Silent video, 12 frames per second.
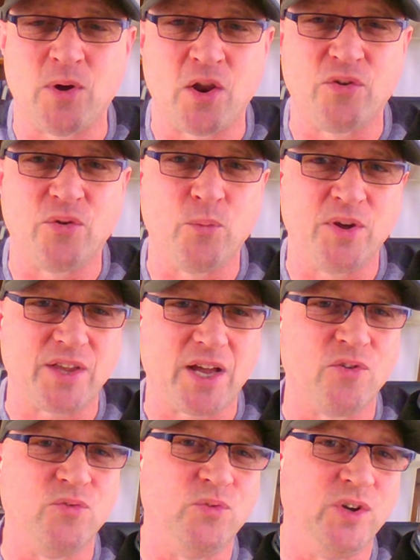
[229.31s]
We are with
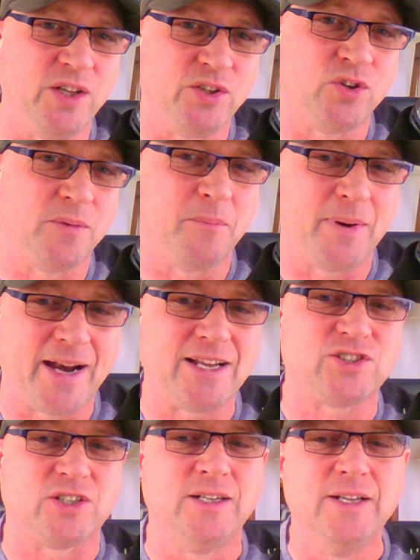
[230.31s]
a really good
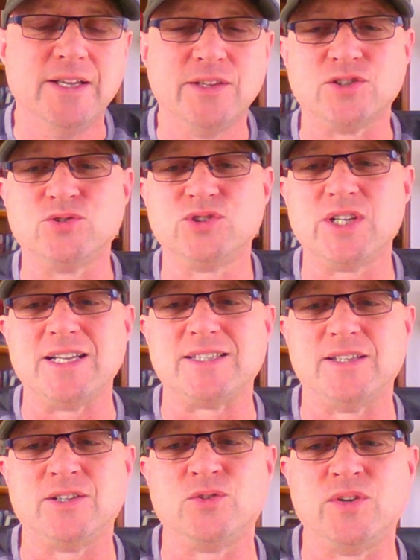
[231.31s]
manager. There's no chance
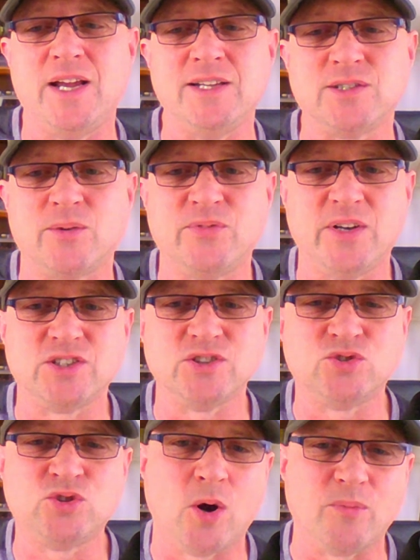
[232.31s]
that they're going to end up
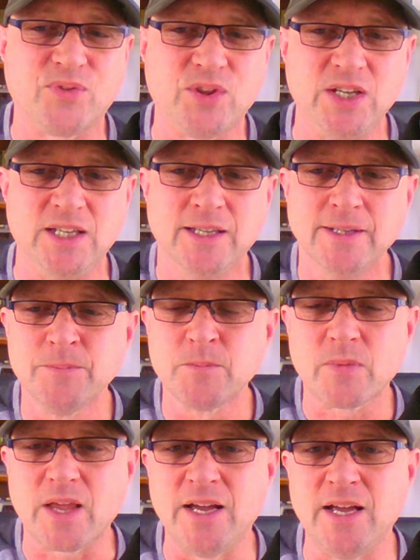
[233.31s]
finishing top three
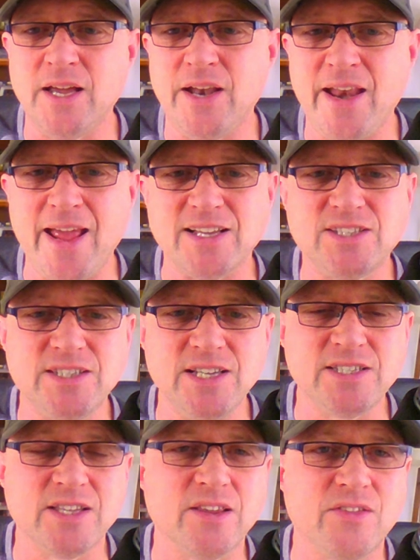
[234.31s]
next
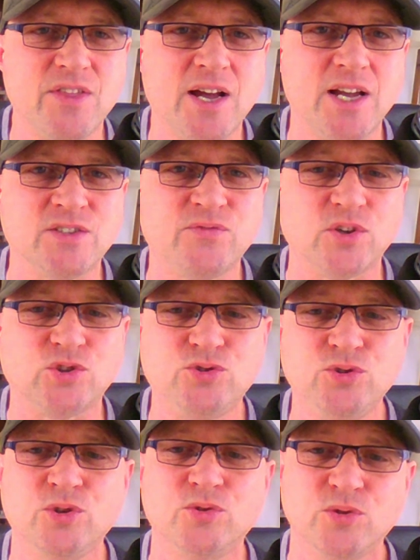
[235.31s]
season. That is for
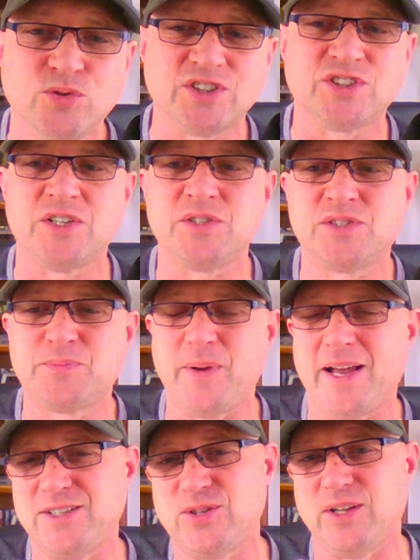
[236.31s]
sure. No
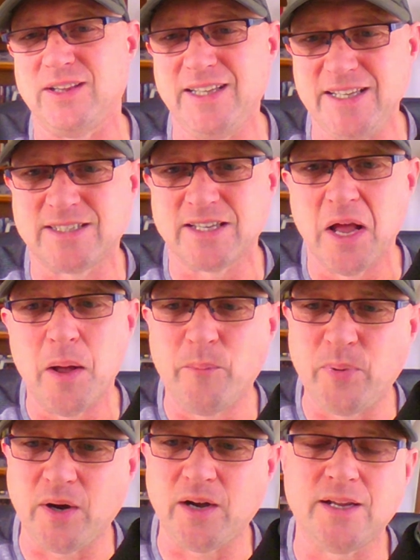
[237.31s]
disrespect to Leeds,
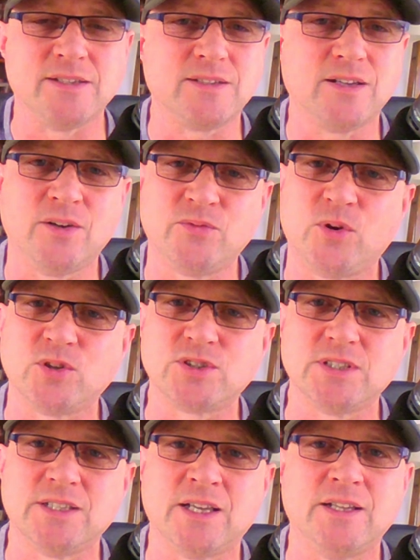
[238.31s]
but it's
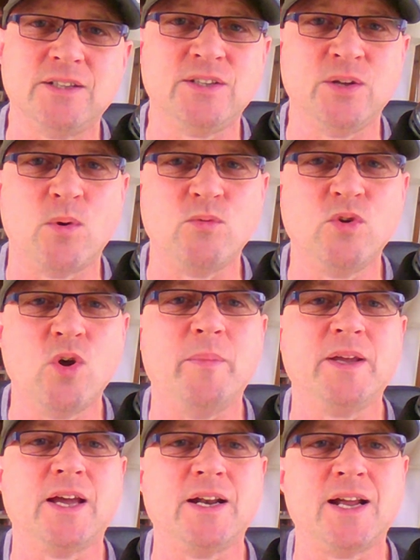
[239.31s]
unfortunate that they will not
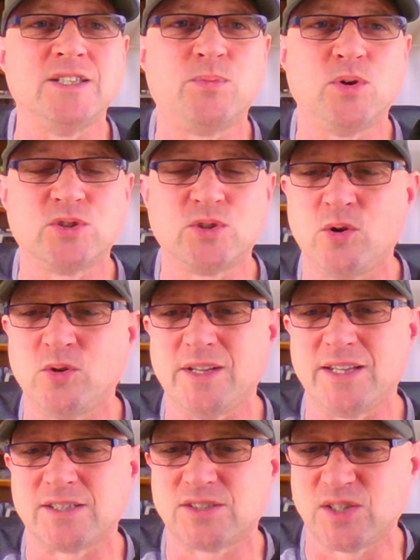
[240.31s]
be getting Ange Postecoglou
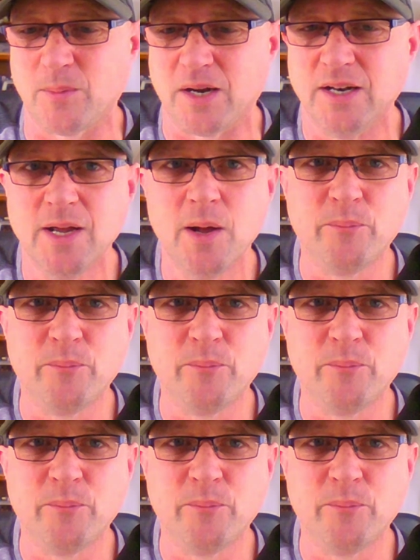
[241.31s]
in this summer.